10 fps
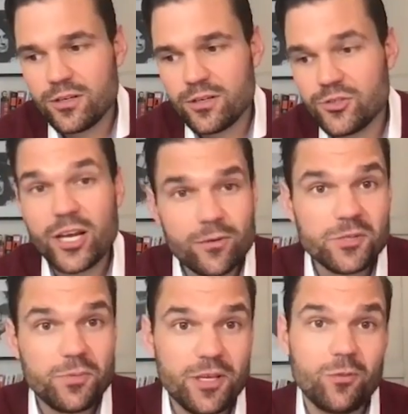And generally
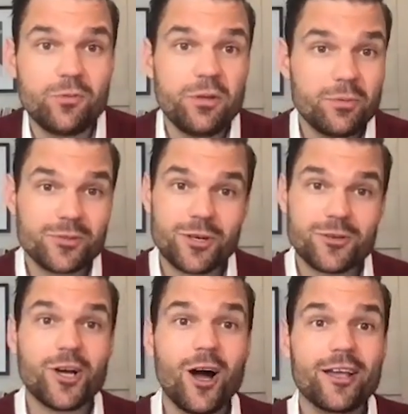speaking, when people
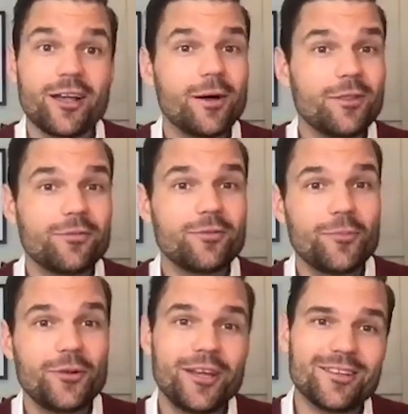start talking about the flippening,